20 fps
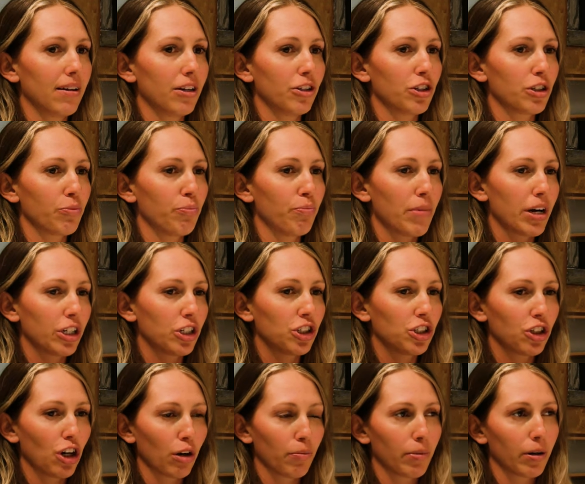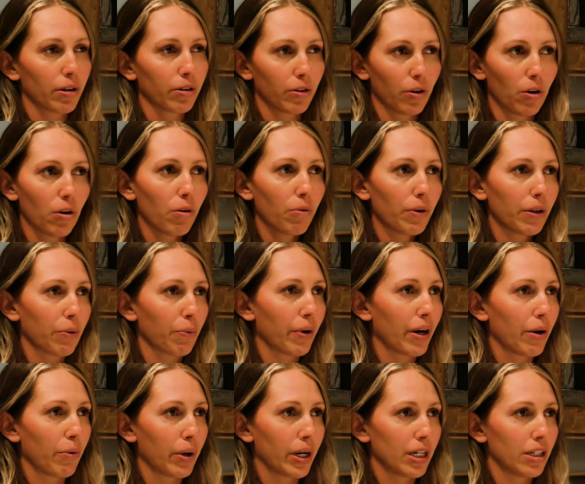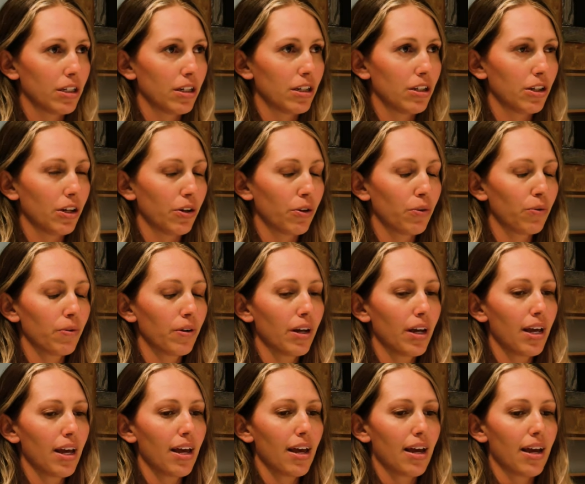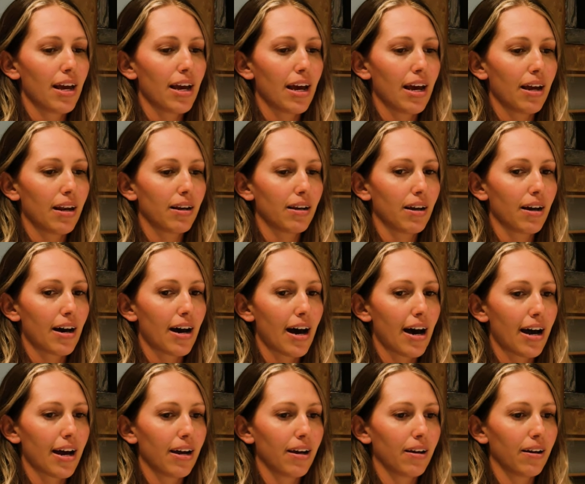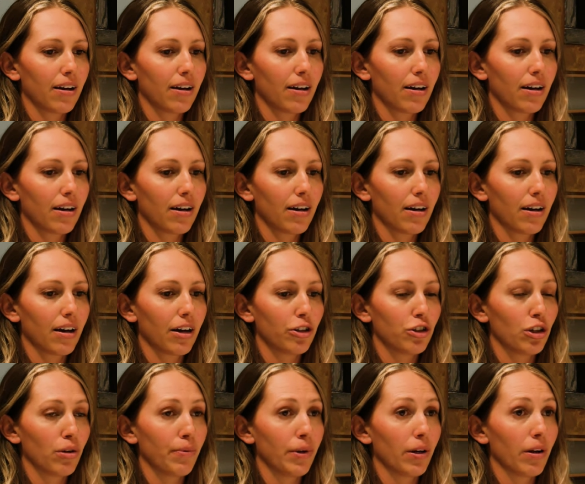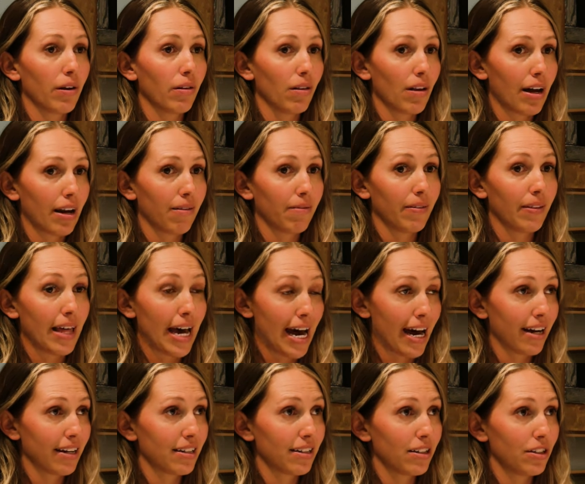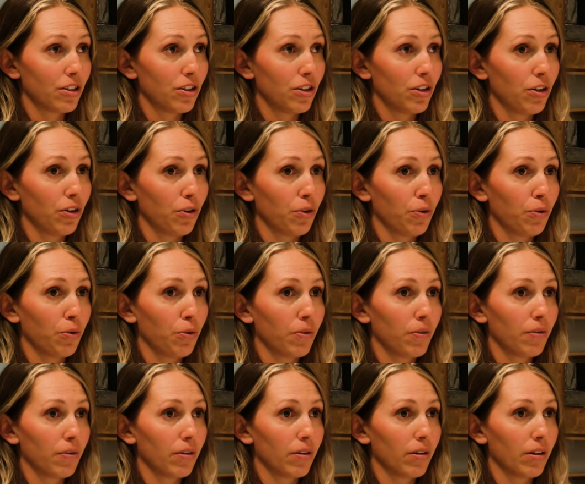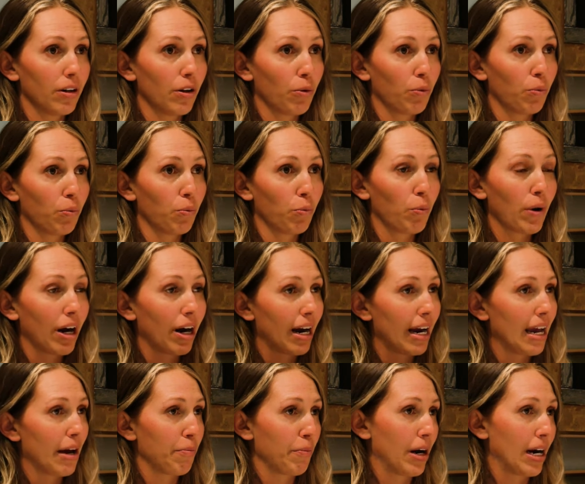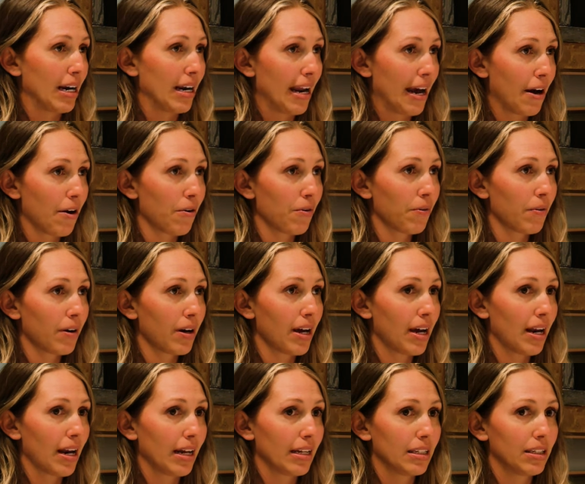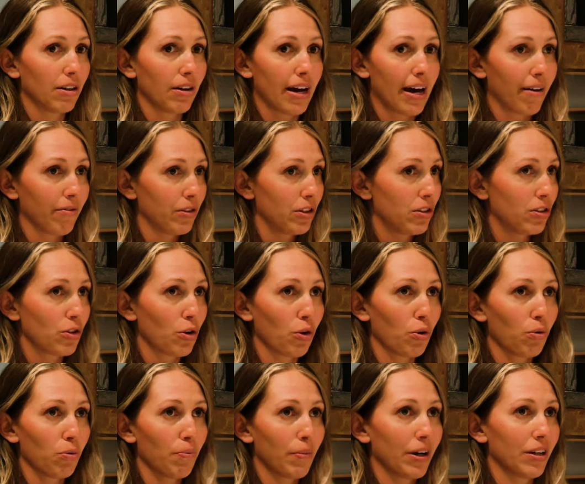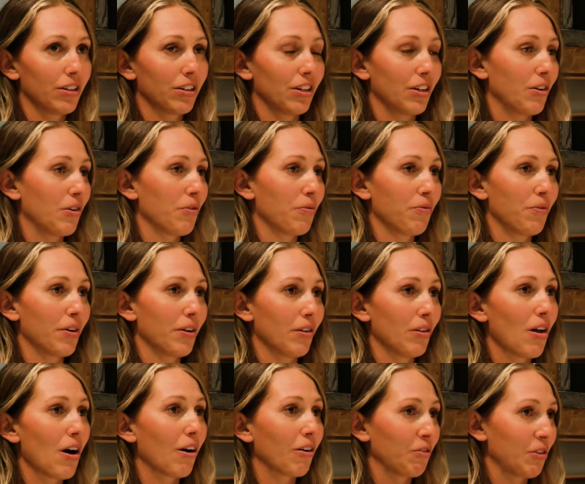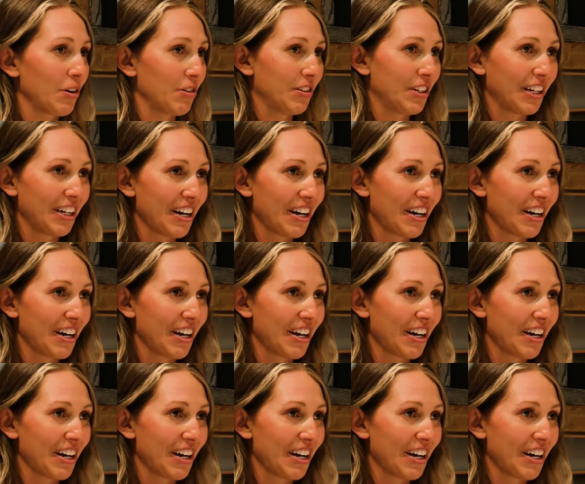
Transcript: a just much sharper goal with what I wanted to do. And I attribute a lot of that to, you know, where I am right now, and I still have so much, you know, a long road to